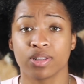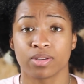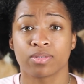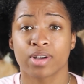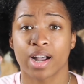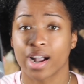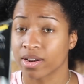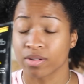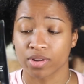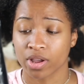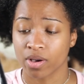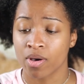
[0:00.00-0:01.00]
glue? I
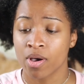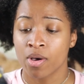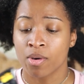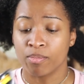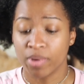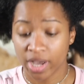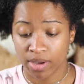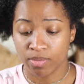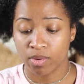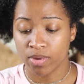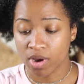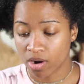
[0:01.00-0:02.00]
don't know. But
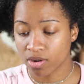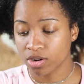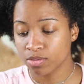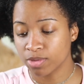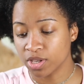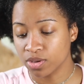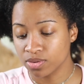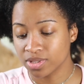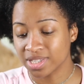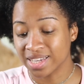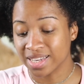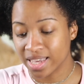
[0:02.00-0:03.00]
what we are going to be
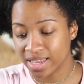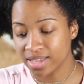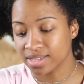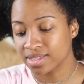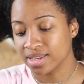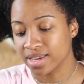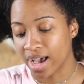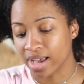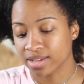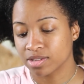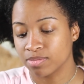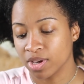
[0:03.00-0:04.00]
using is the
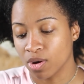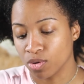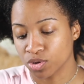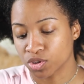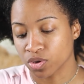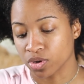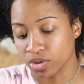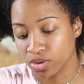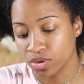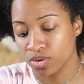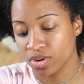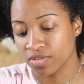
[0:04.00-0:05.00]
Got2b Ultra
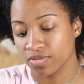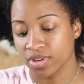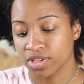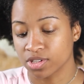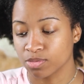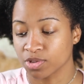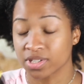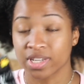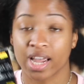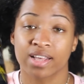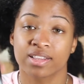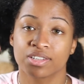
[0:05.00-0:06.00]
Glued Invincible
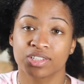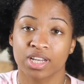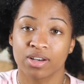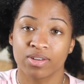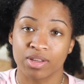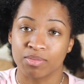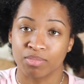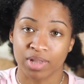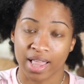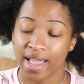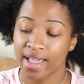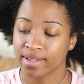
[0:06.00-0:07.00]
Styling Gel in
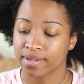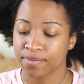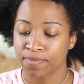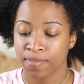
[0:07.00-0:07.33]
black.